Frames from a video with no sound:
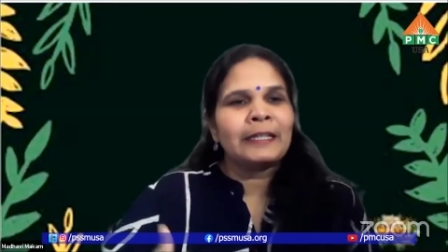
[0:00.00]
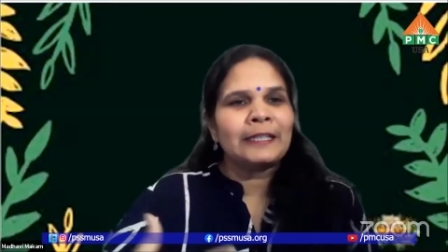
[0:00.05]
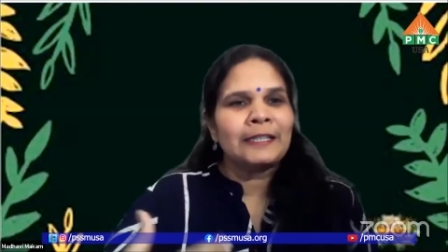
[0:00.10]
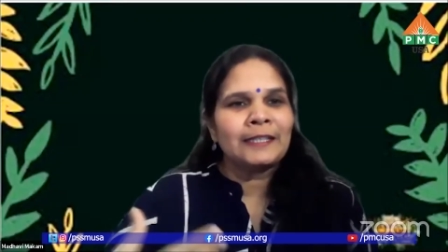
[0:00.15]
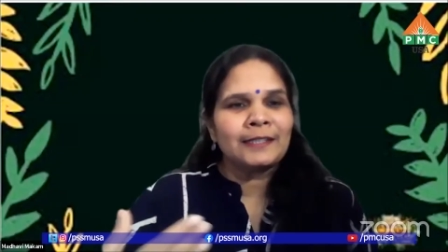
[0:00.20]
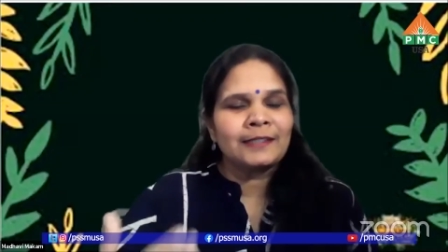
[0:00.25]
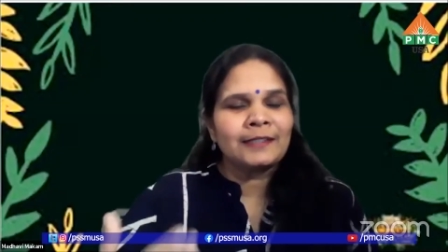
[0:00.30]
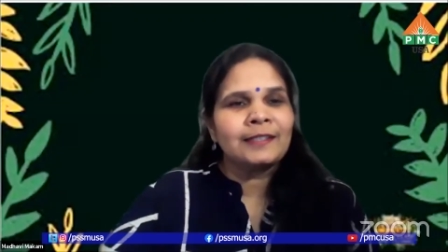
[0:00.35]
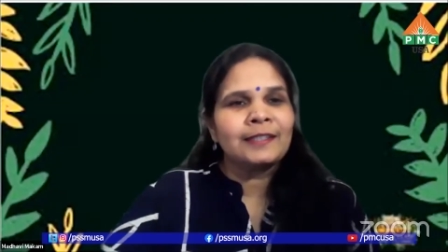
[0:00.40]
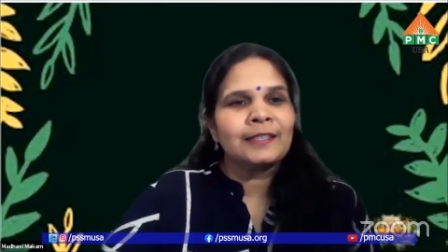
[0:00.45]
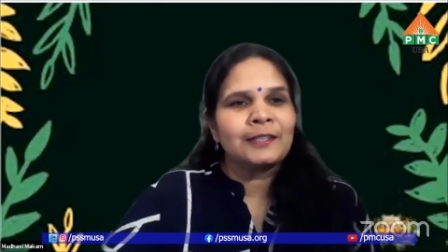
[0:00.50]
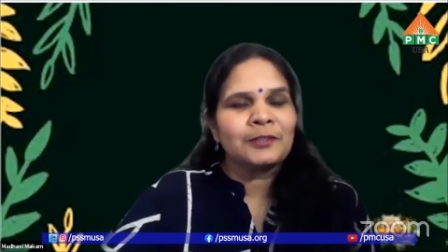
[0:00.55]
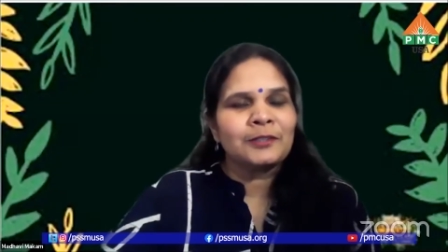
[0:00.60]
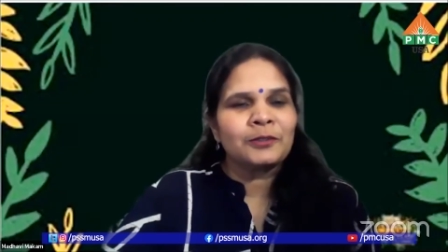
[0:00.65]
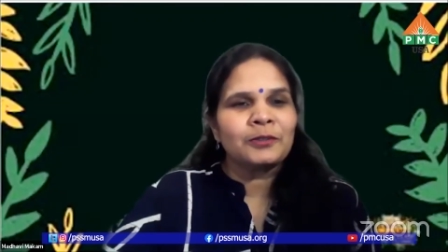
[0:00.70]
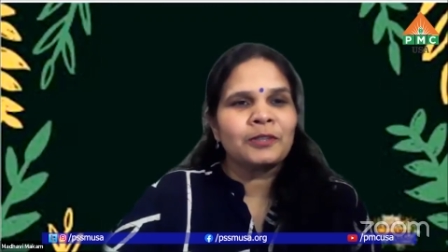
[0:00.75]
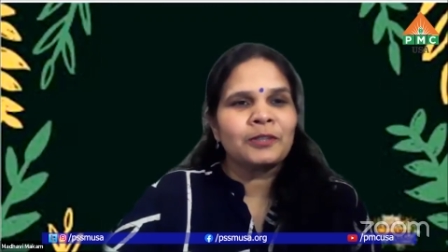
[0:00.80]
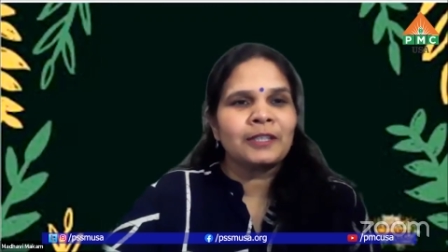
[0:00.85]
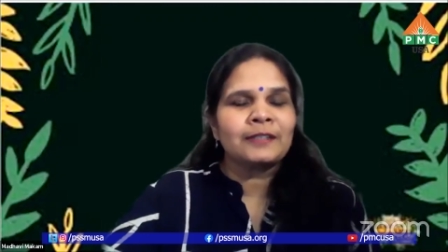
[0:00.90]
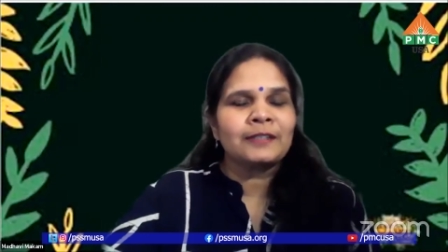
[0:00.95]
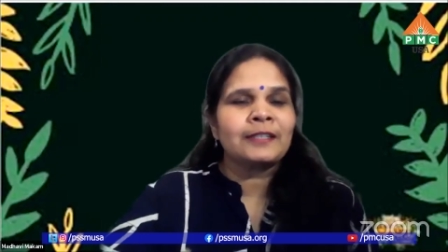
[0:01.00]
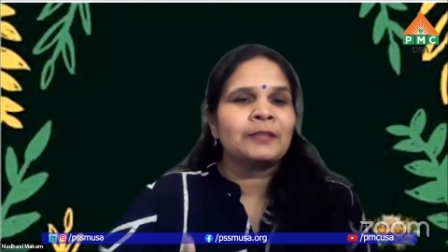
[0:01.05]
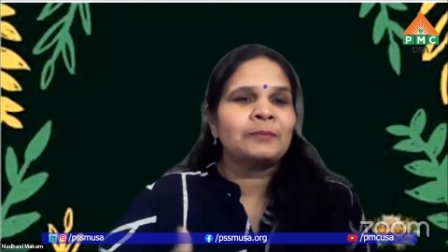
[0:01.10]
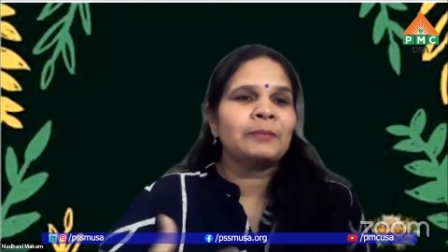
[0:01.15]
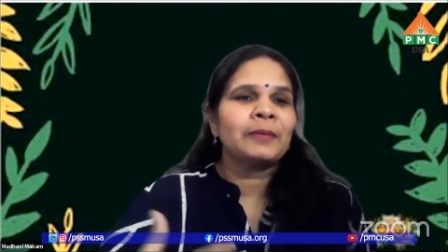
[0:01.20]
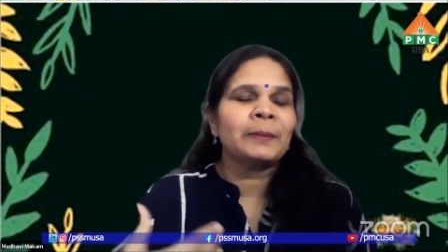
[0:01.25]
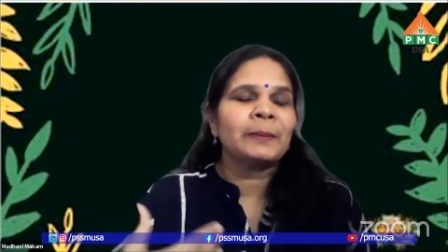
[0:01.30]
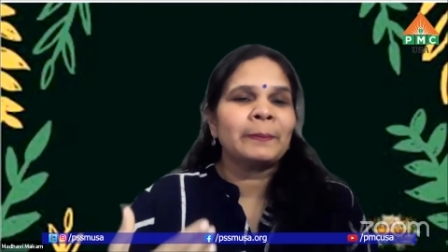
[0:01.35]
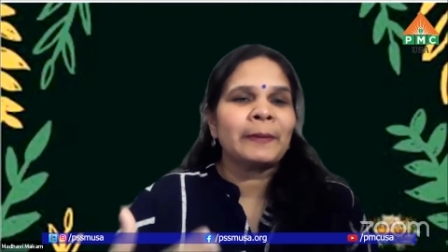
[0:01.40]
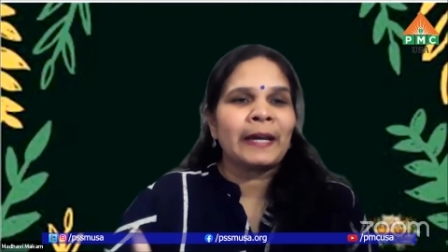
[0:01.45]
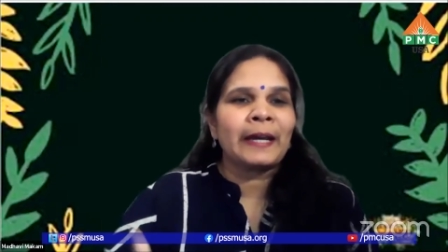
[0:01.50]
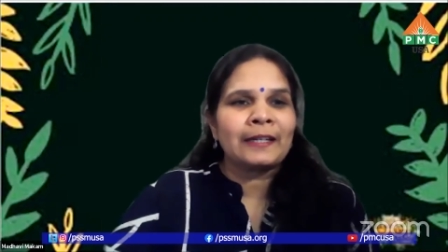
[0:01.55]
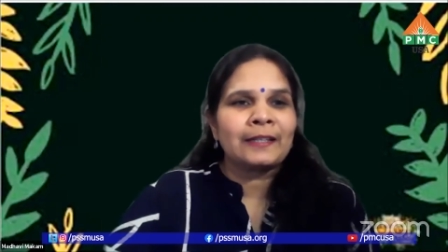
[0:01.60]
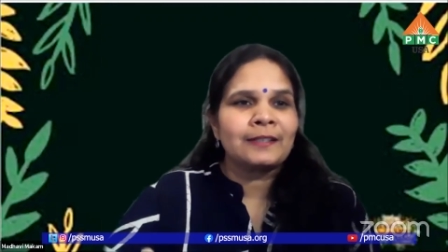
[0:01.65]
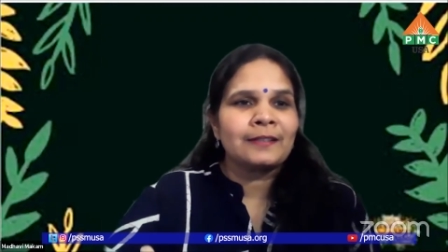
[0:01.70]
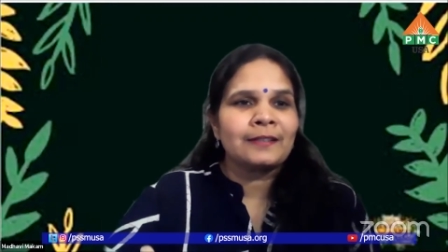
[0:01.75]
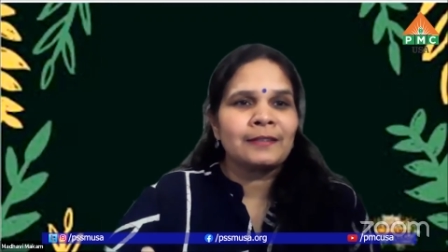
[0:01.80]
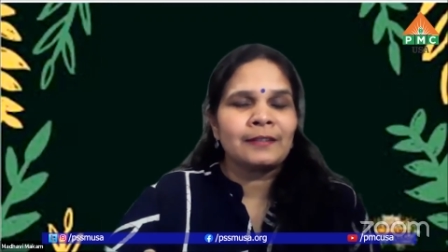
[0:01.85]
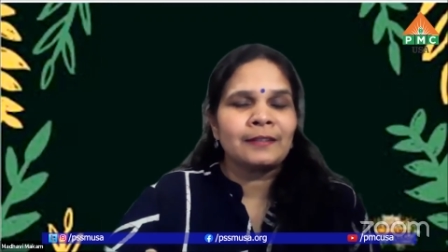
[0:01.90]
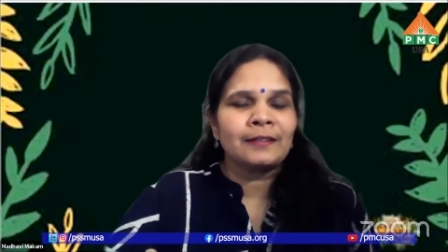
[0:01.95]
by listening to this and by
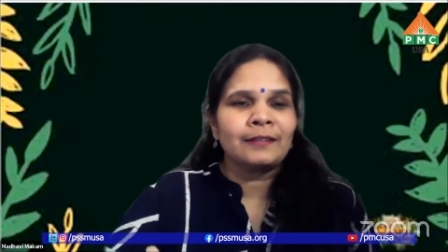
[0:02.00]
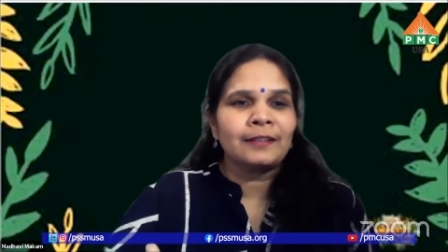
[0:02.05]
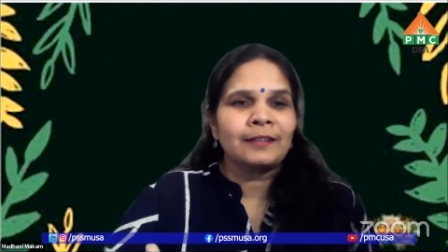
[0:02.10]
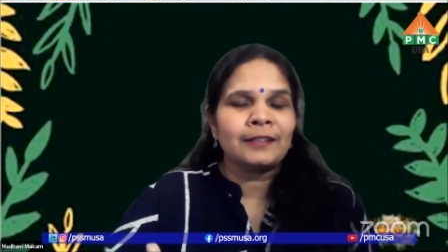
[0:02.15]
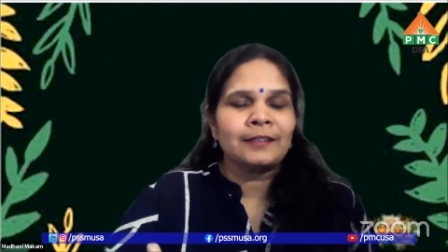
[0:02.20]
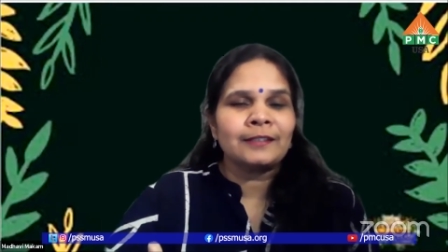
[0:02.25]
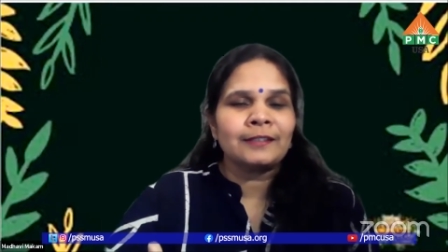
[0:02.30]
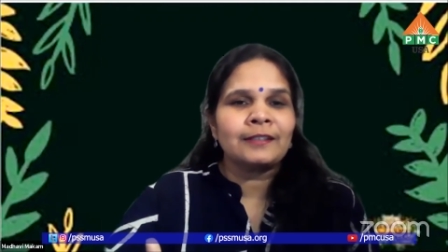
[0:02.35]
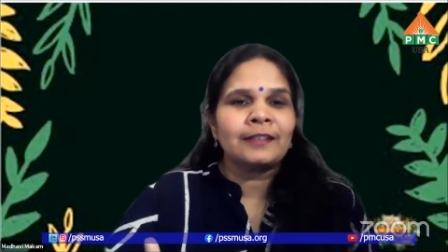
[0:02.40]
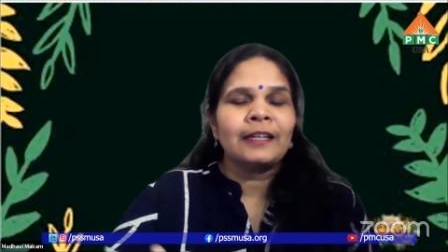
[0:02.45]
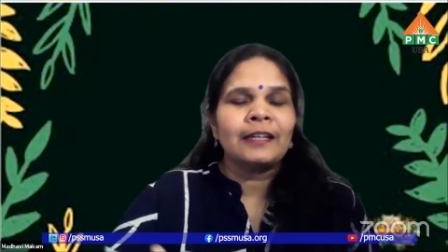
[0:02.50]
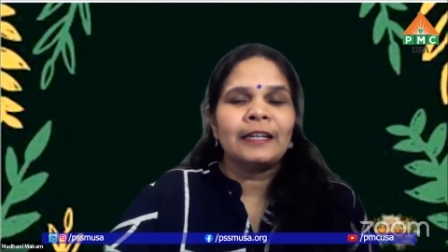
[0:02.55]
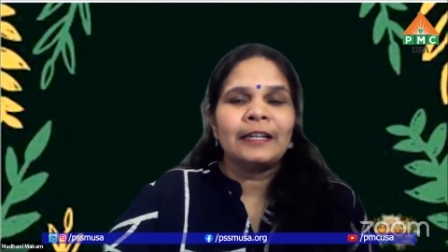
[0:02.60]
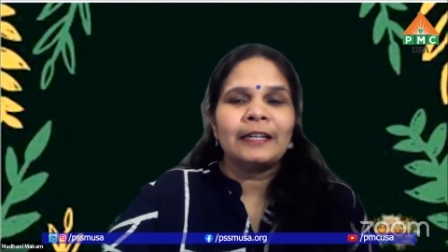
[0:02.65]
practicing this,